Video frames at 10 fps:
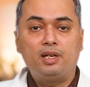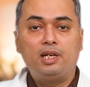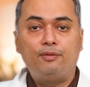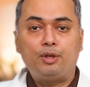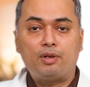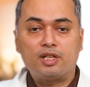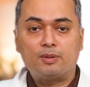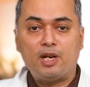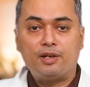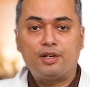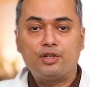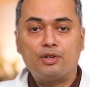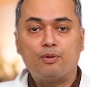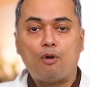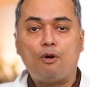liver
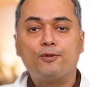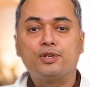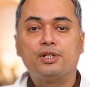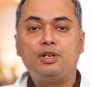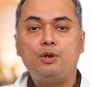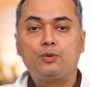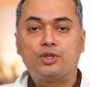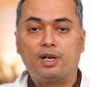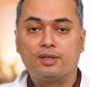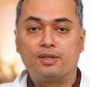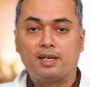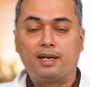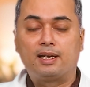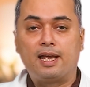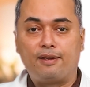transplantation offers a new chance
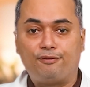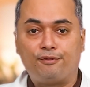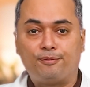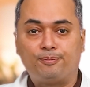at life.